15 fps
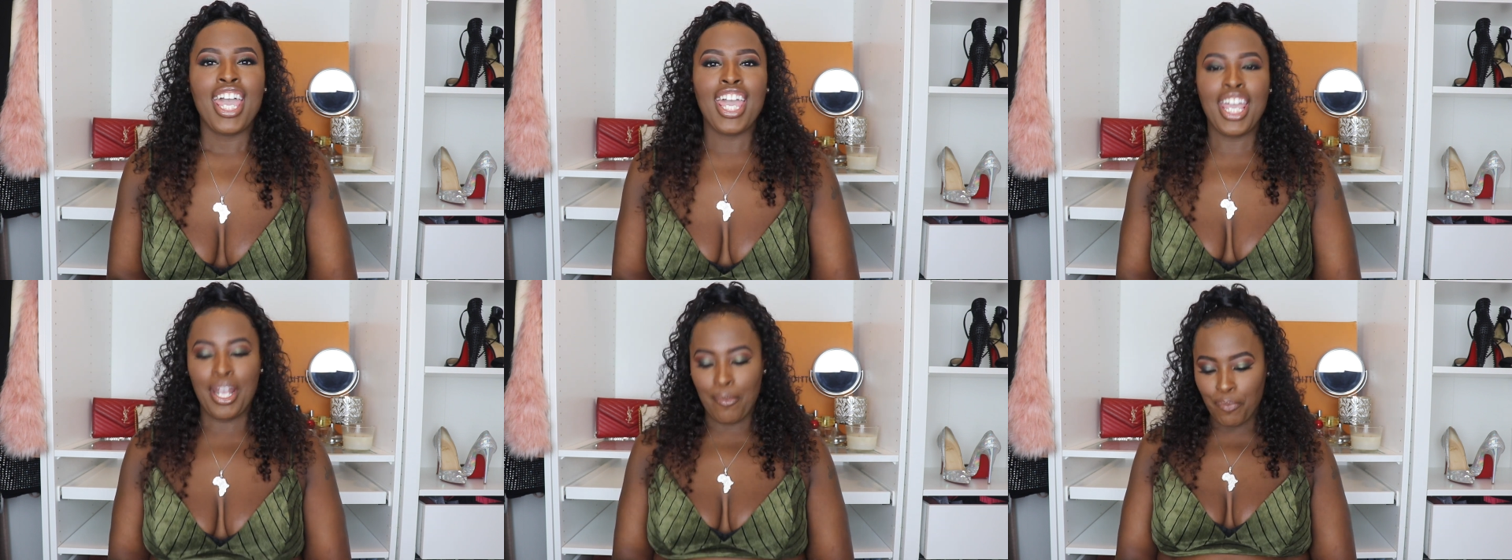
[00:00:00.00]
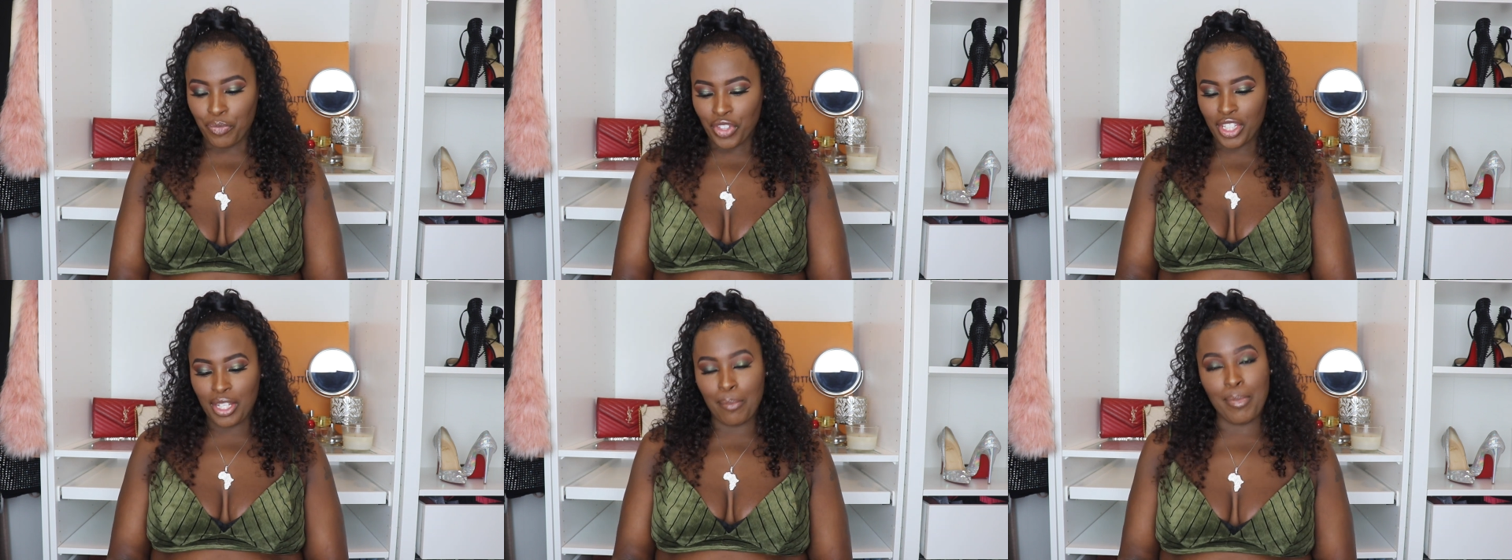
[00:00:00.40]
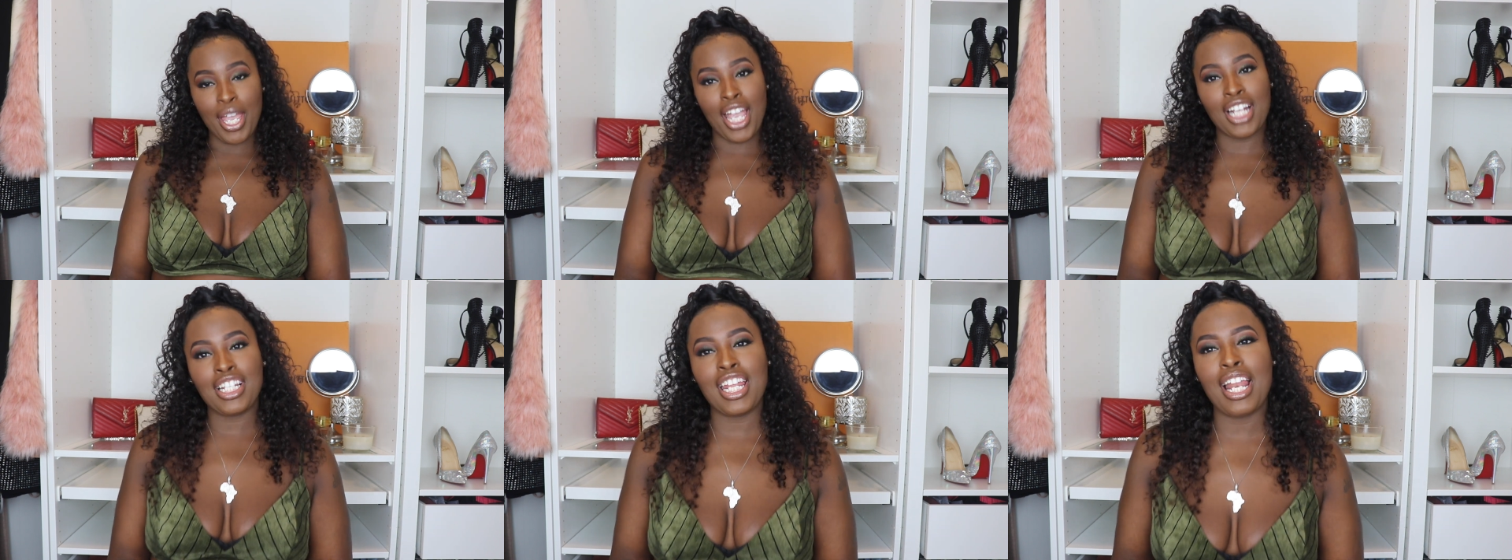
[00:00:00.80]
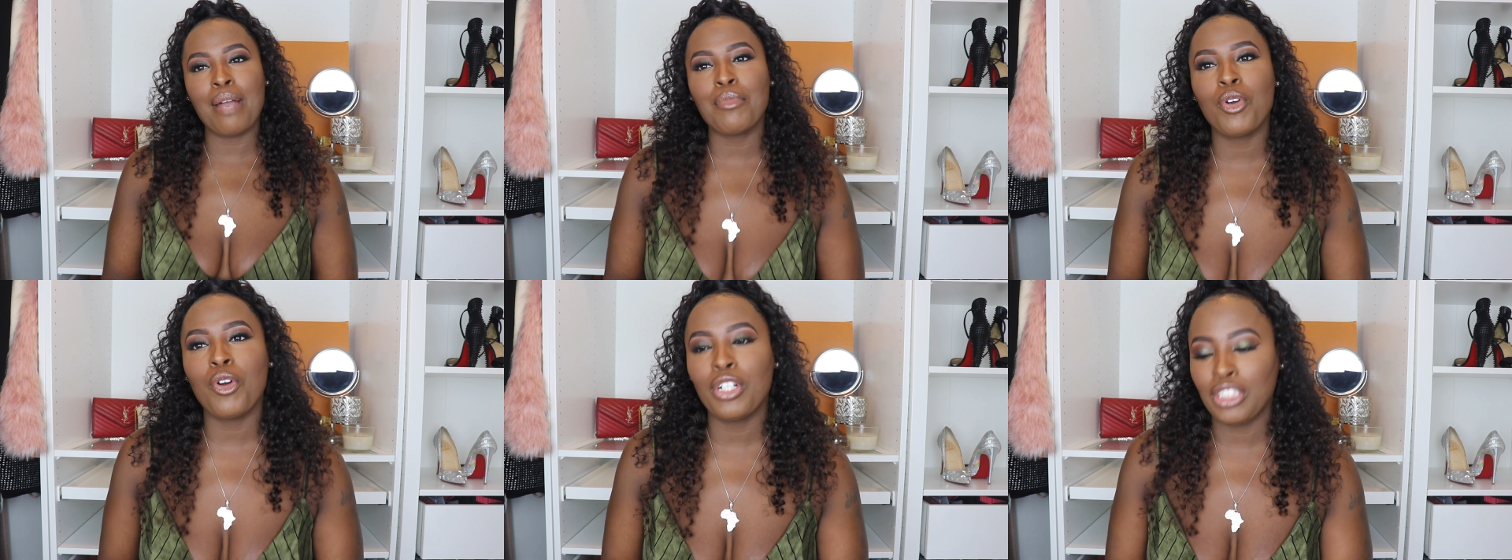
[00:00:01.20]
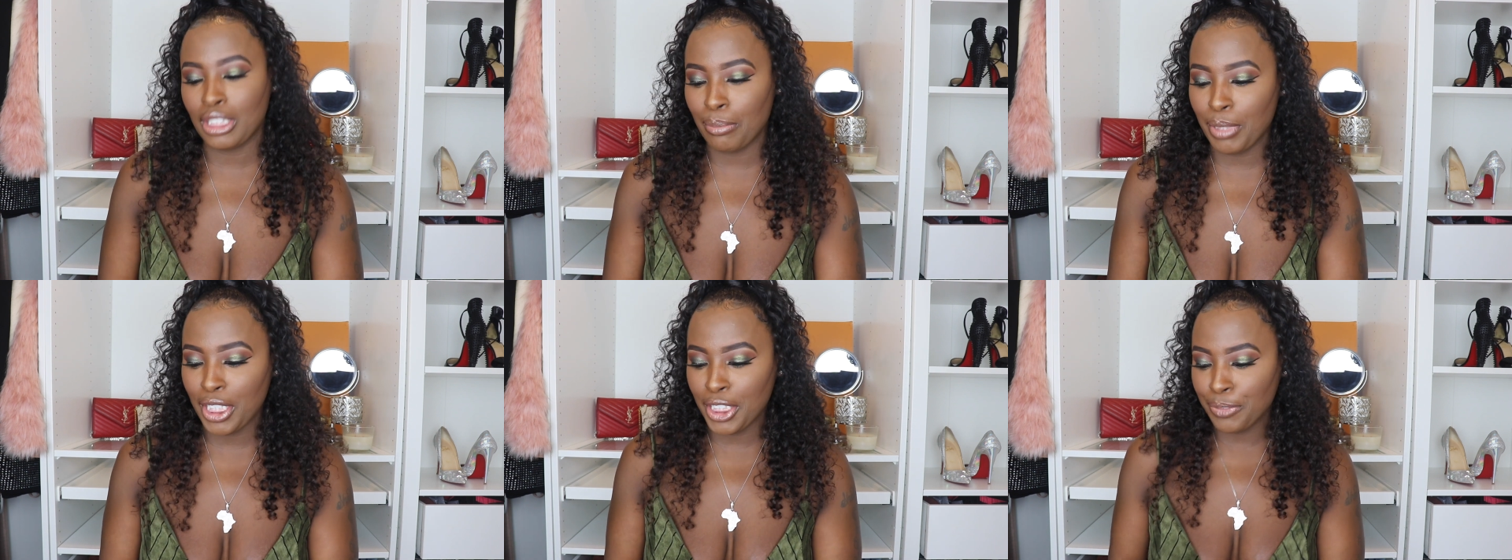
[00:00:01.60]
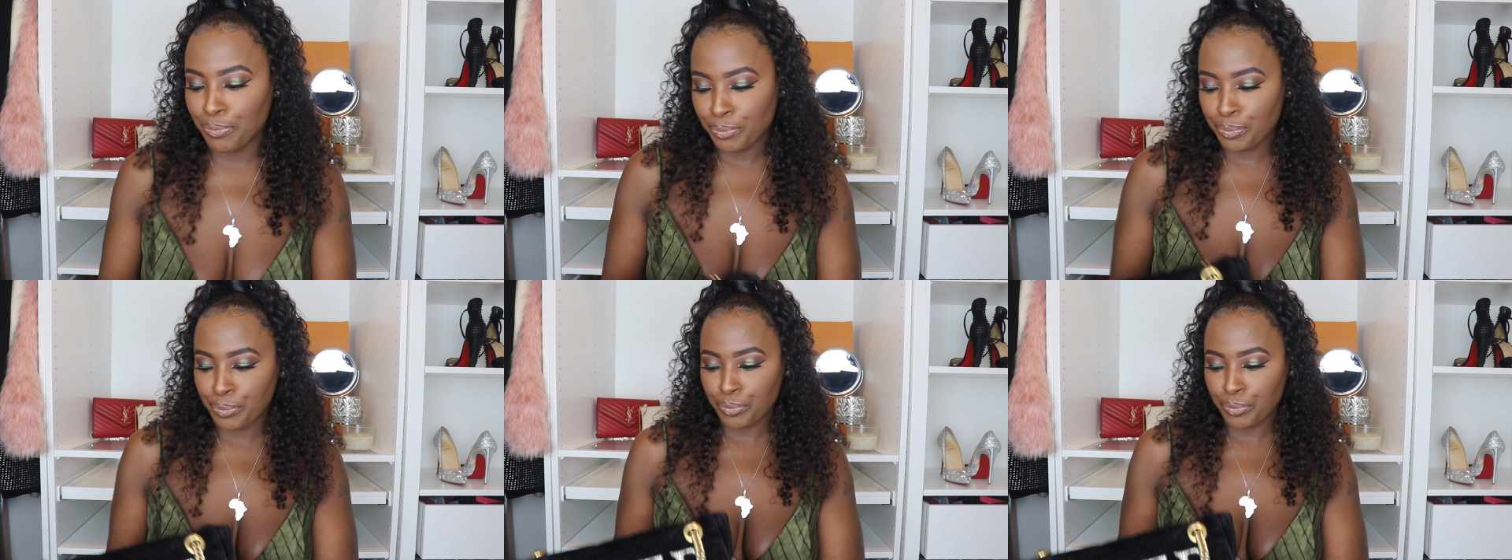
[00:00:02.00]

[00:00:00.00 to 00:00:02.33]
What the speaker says: And the bag that I'm going to be